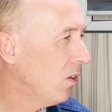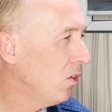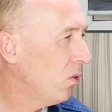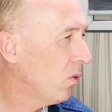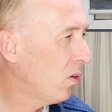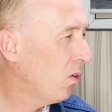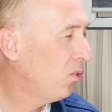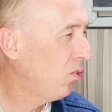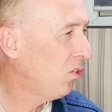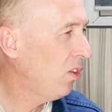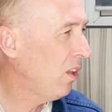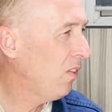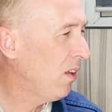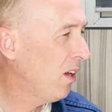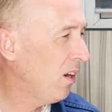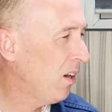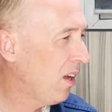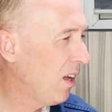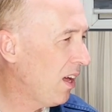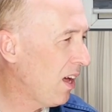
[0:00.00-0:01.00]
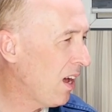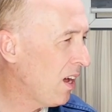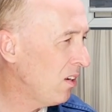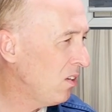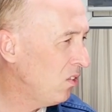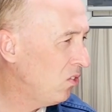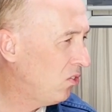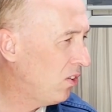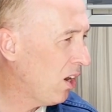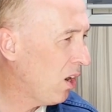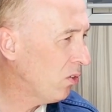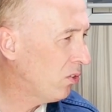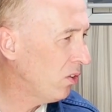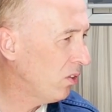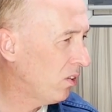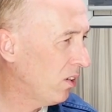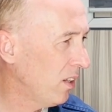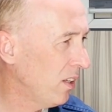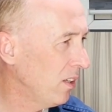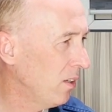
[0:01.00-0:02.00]
You can see there,
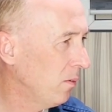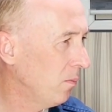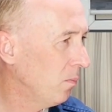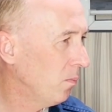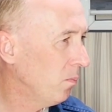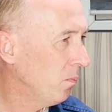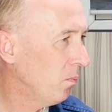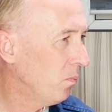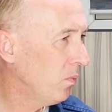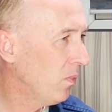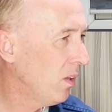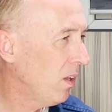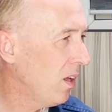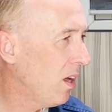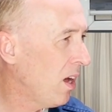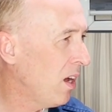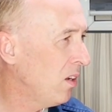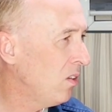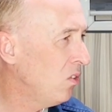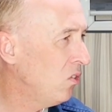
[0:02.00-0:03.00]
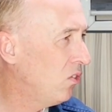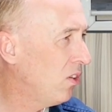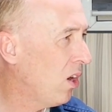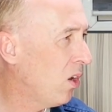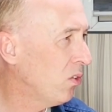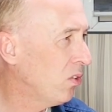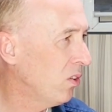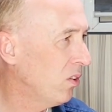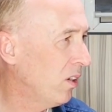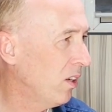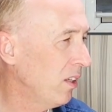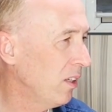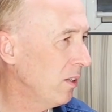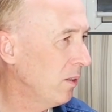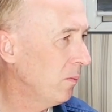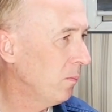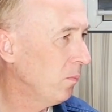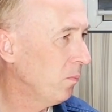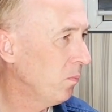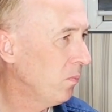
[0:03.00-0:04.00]
undoubtedly, undoubtedly.
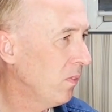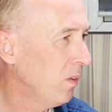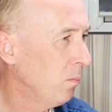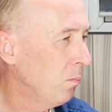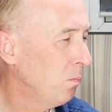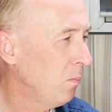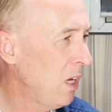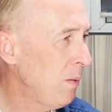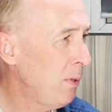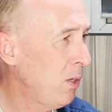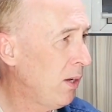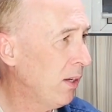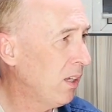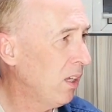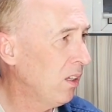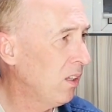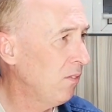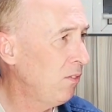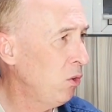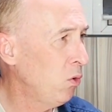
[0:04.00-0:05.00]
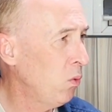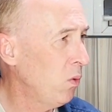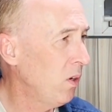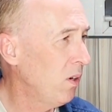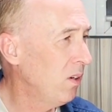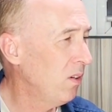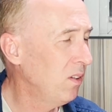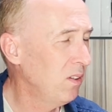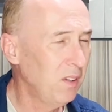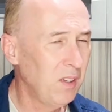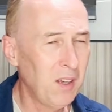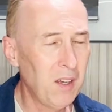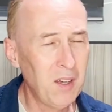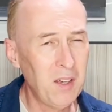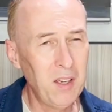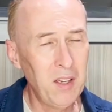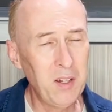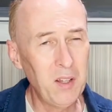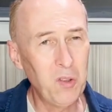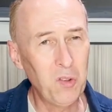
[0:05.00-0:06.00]
Maybe I can give you
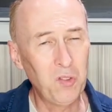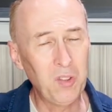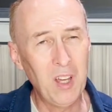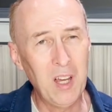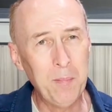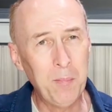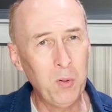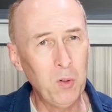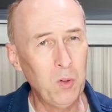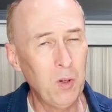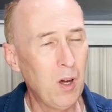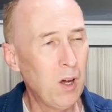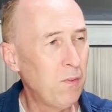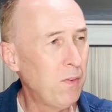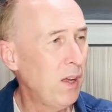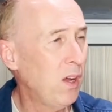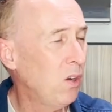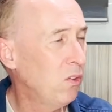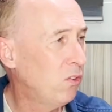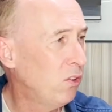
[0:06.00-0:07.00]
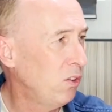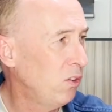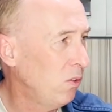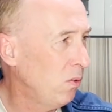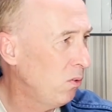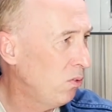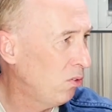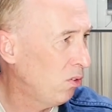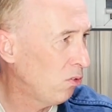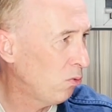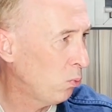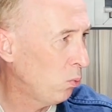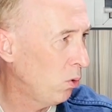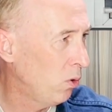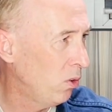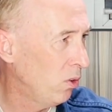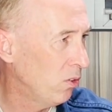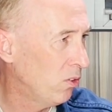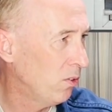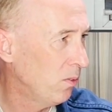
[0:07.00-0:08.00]
an example of how to use this
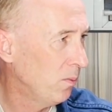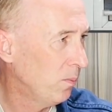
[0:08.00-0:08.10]
word.